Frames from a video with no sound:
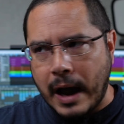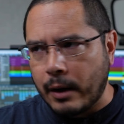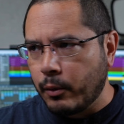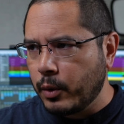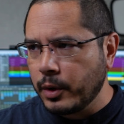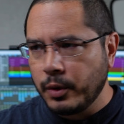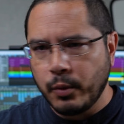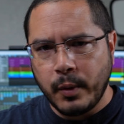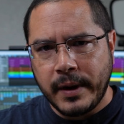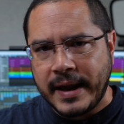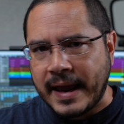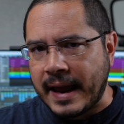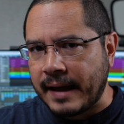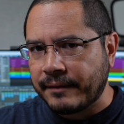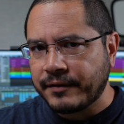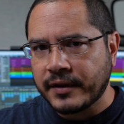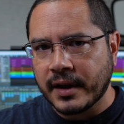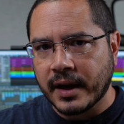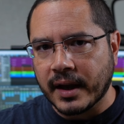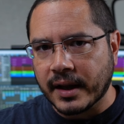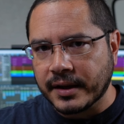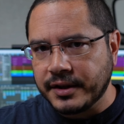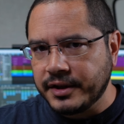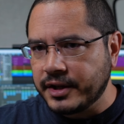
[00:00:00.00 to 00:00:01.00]
would we have
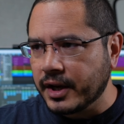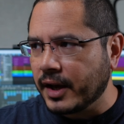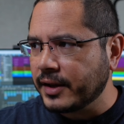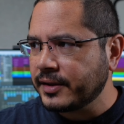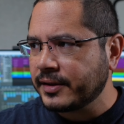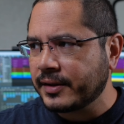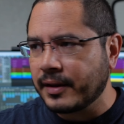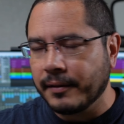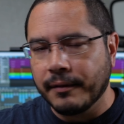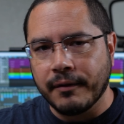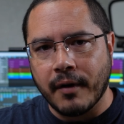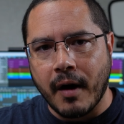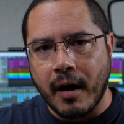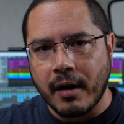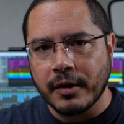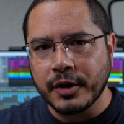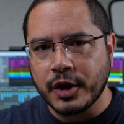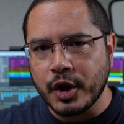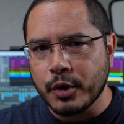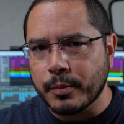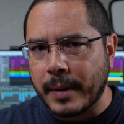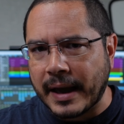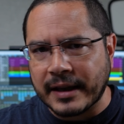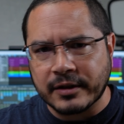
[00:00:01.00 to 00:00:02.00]
to adjust the
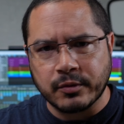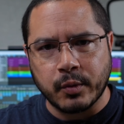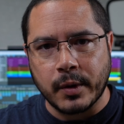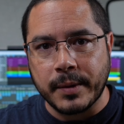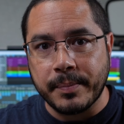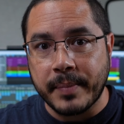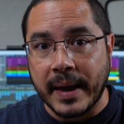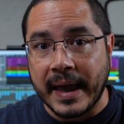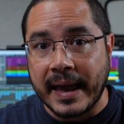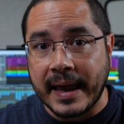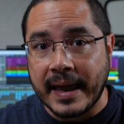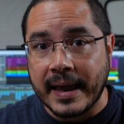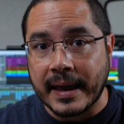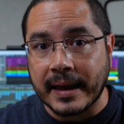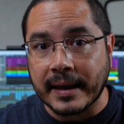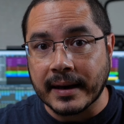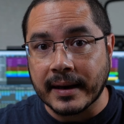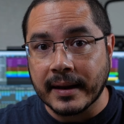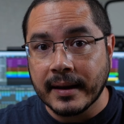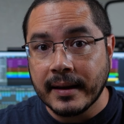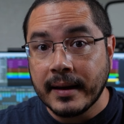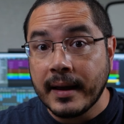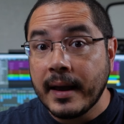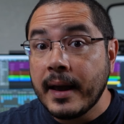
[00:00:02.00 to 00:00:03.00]
volume as we pan,